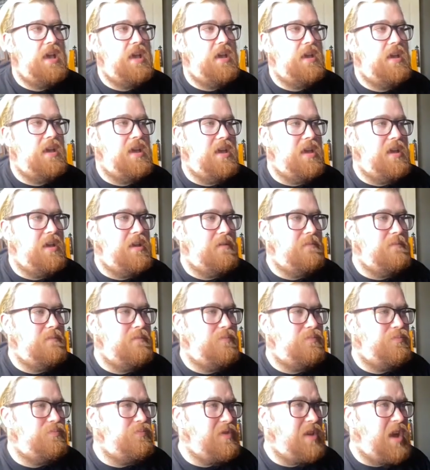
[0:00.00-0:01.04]
I
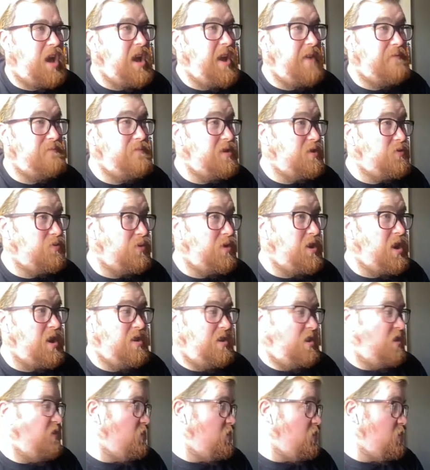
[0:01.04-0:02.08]
haven't been to
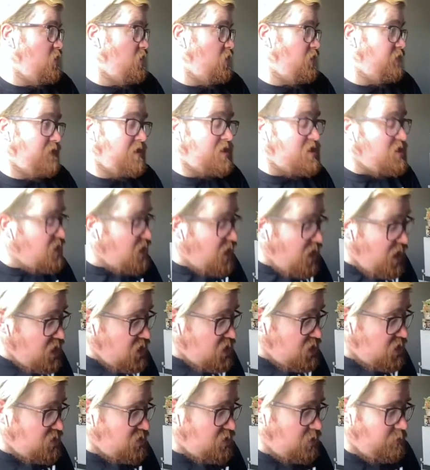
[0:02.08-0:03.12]
a convention in
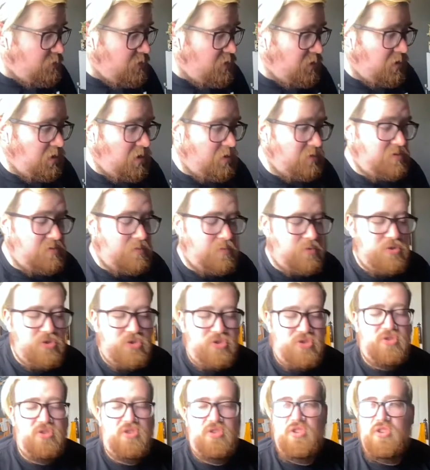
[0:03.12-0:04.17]
ages. I'm probably going to go to
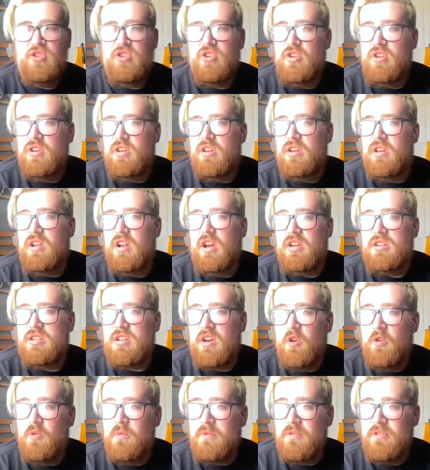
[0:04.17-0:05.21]
one in
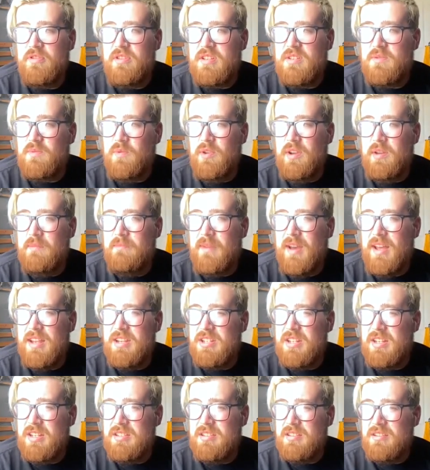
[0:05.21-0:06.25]
October. There's one in
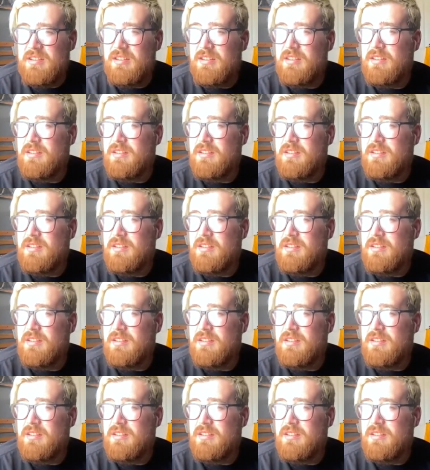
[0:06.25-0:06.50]
Manchester.